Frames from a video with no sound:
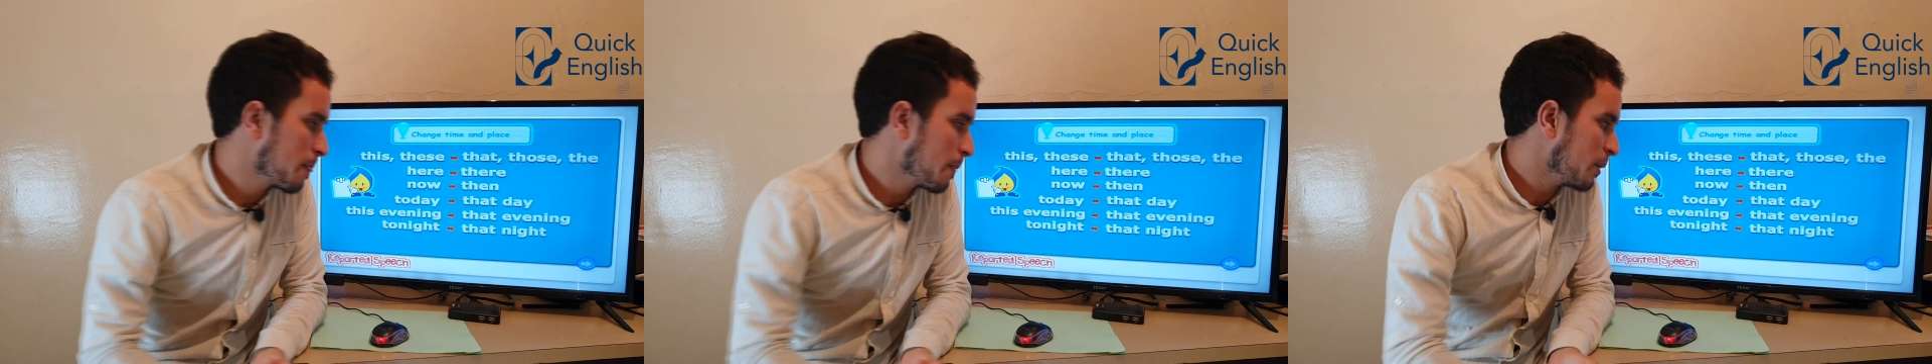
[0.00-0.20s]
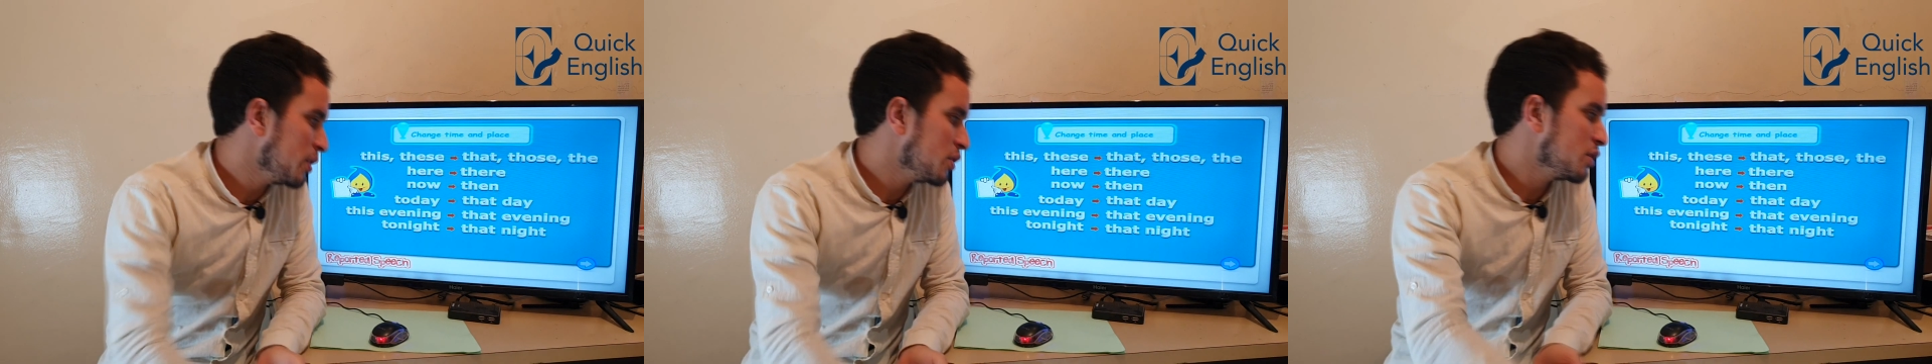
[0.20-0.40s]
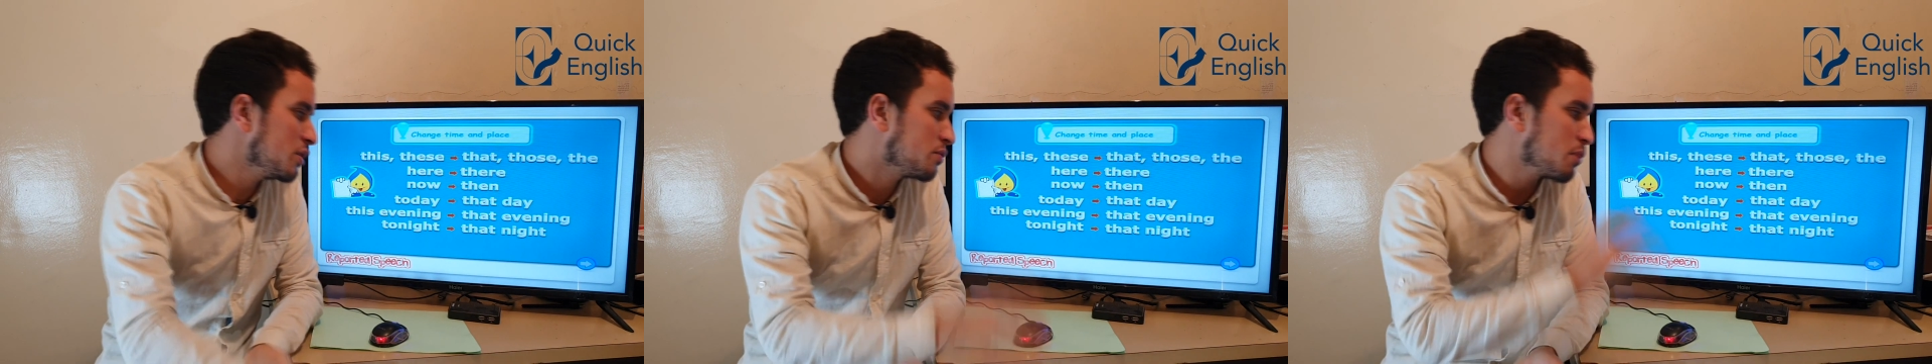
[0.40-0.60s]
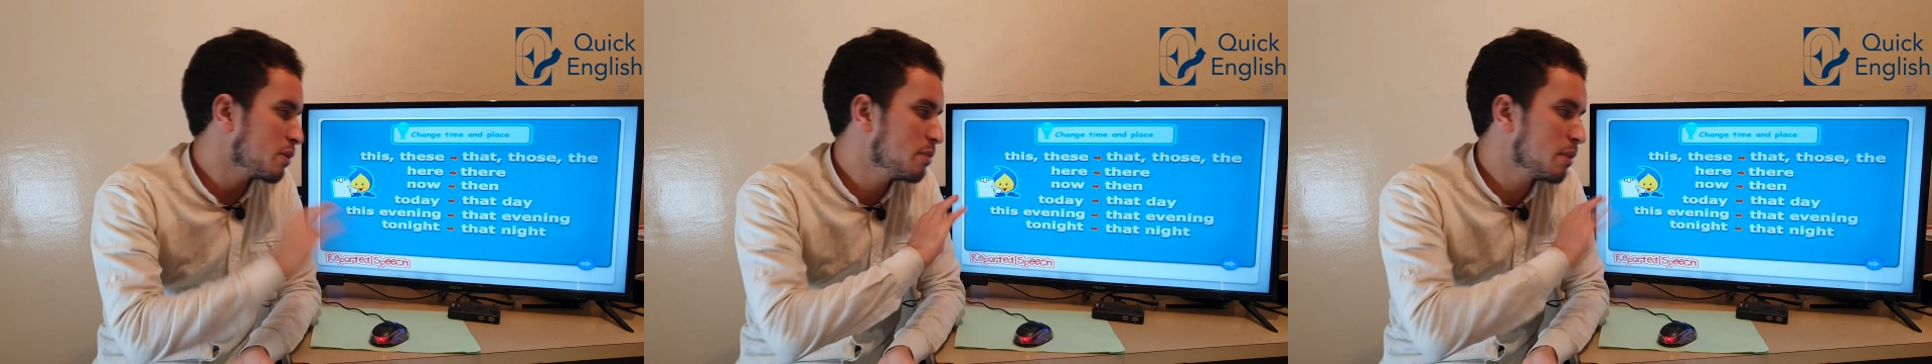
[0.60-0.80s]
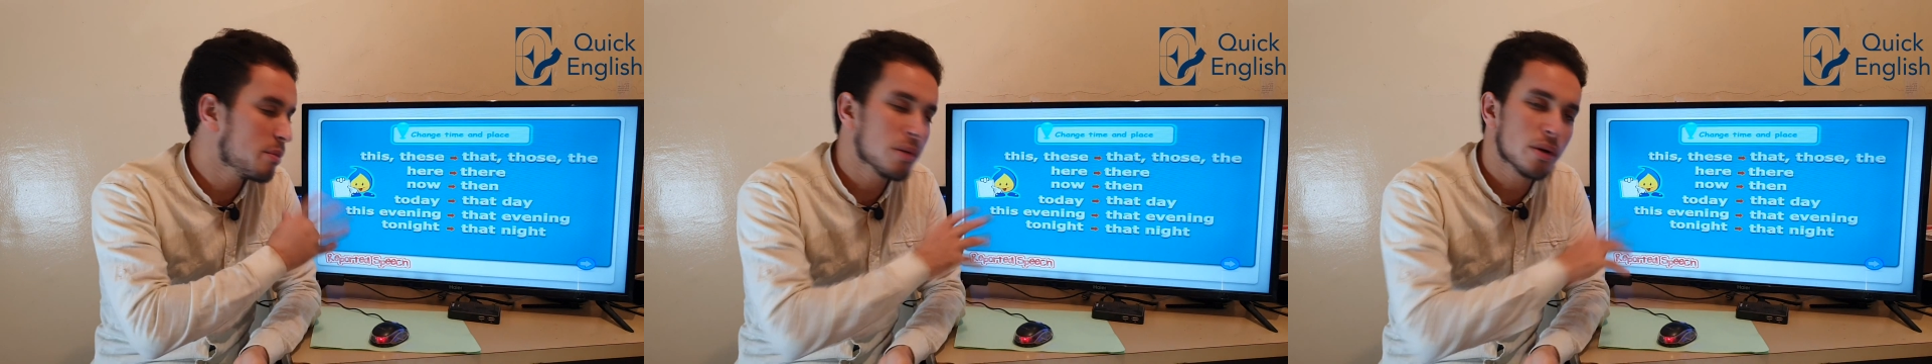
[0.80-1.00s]
Okay, just
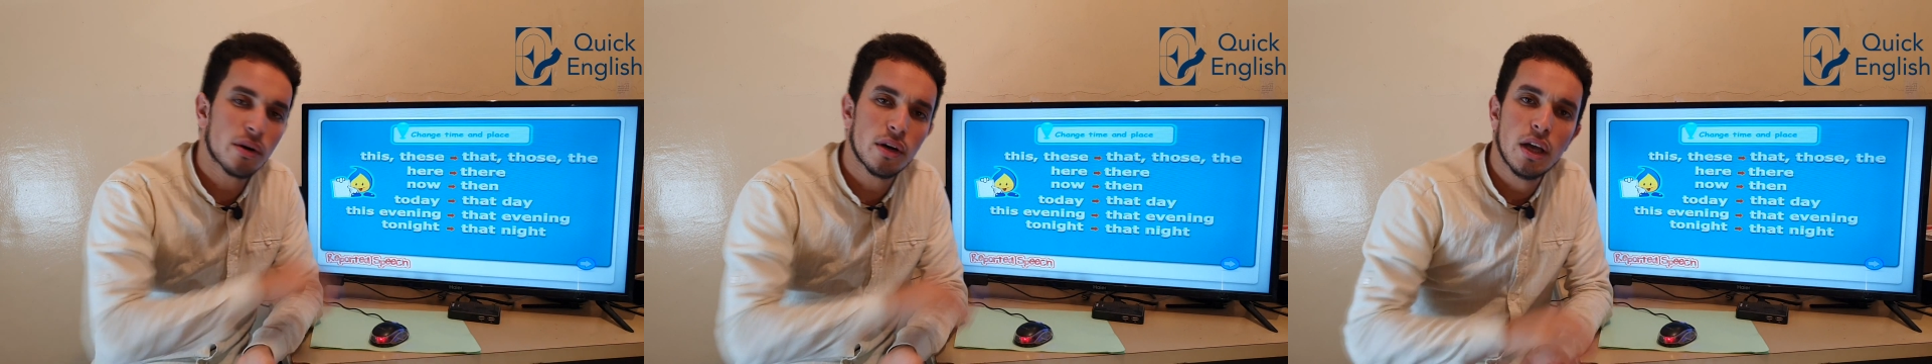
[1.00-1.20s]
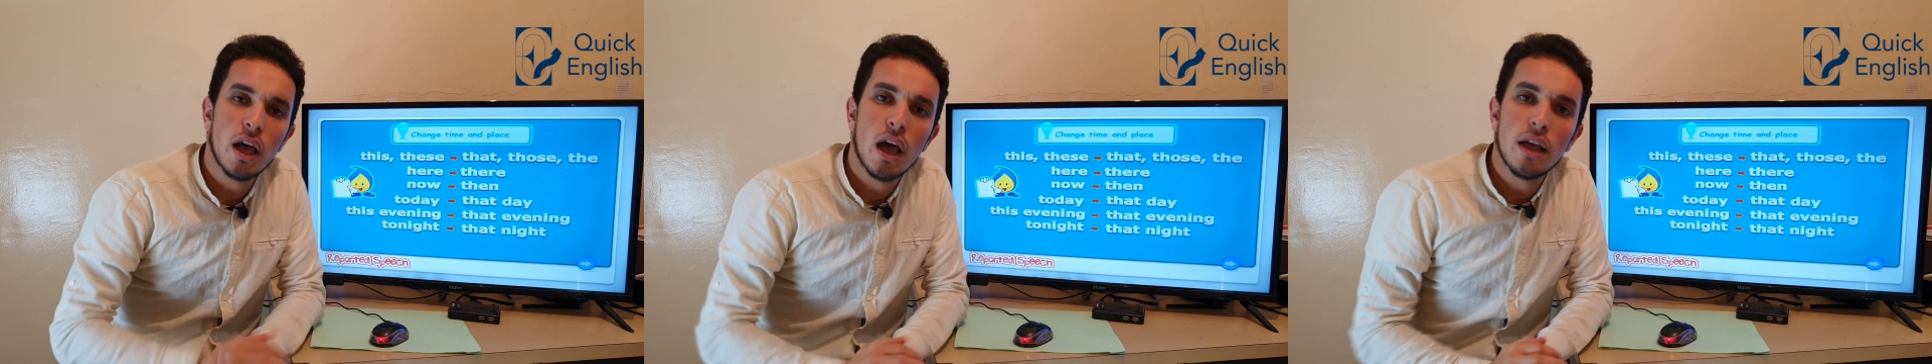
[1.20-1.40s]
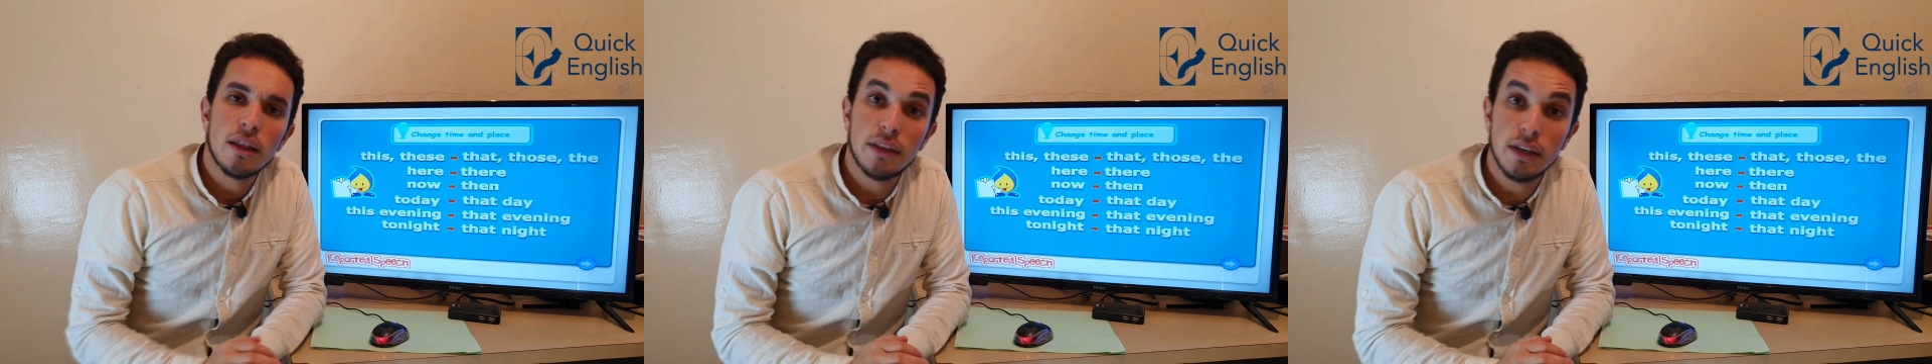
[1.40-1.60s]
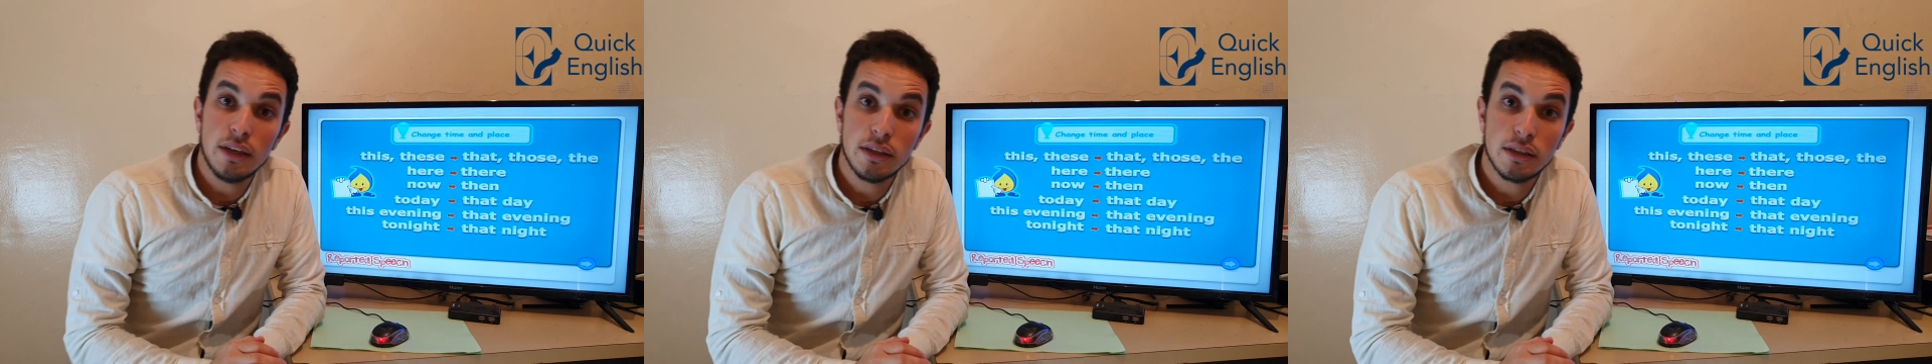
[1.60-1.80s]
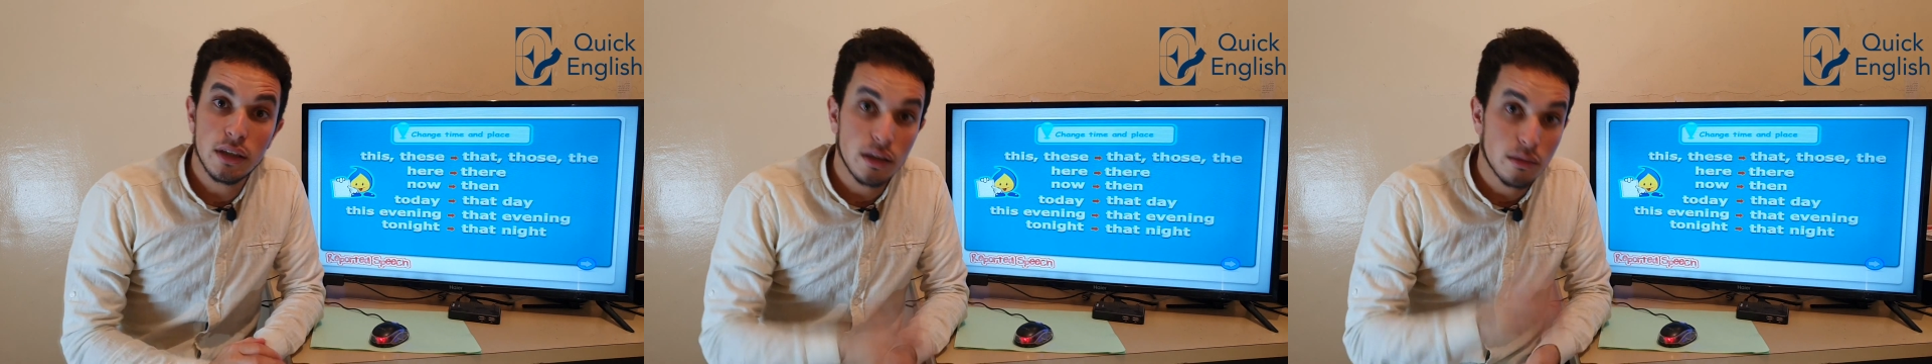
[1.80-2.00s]
remember
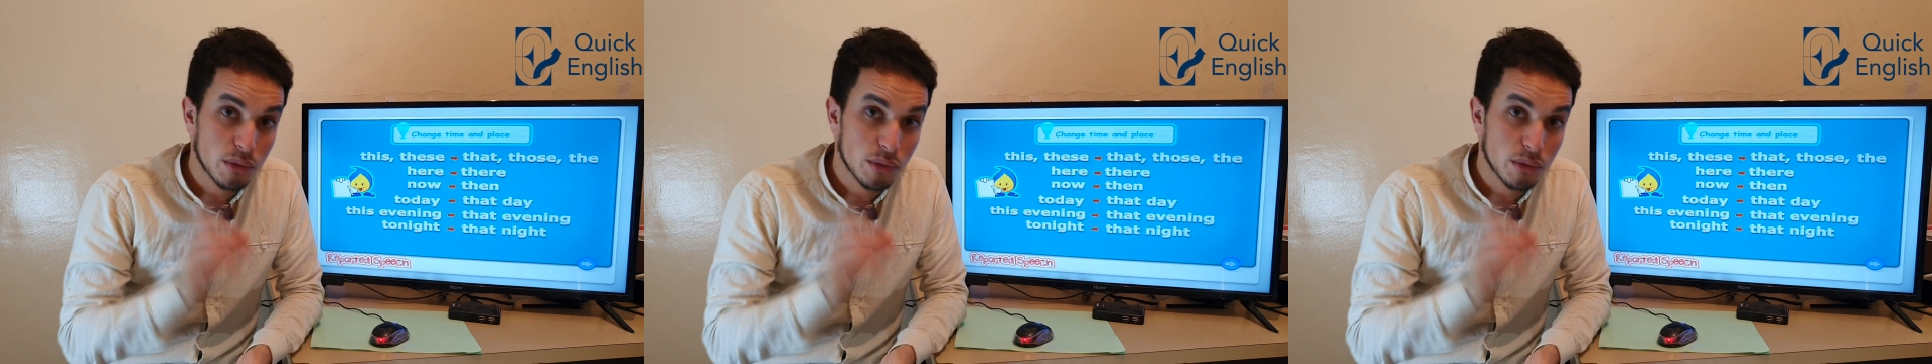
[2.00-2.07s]
these